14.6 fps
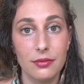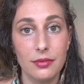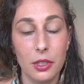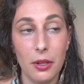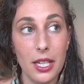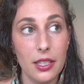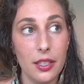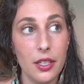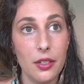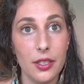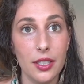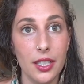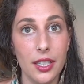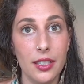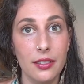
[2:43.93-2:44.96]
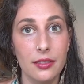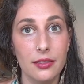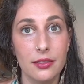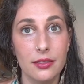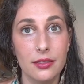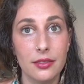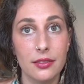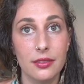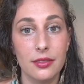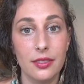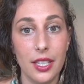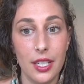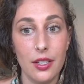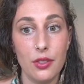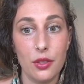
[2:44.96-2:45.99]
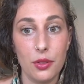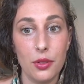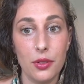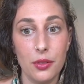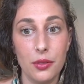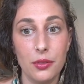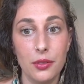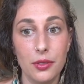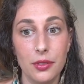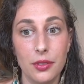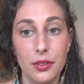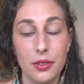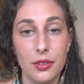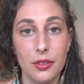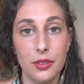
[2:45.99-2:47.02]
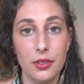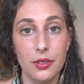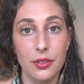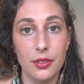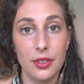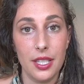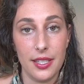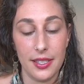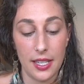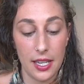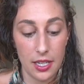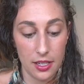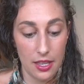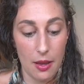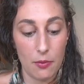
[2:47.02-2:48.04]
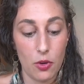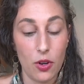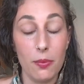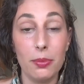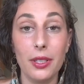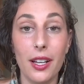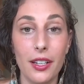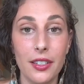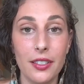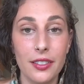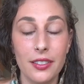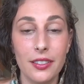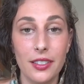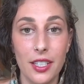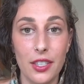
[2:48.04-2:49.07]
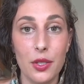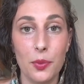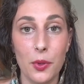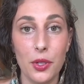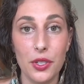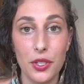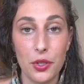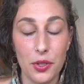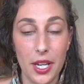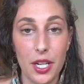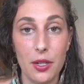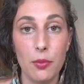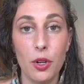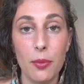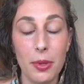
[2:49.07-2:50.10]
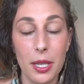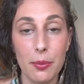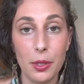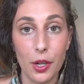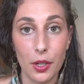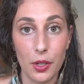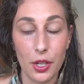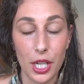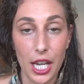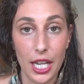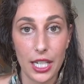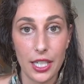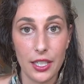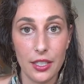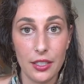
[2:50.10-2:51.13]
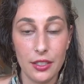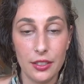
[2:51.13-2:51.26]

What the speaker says: Quite literally. It is through the seed that more blood in this world is created, more people are created.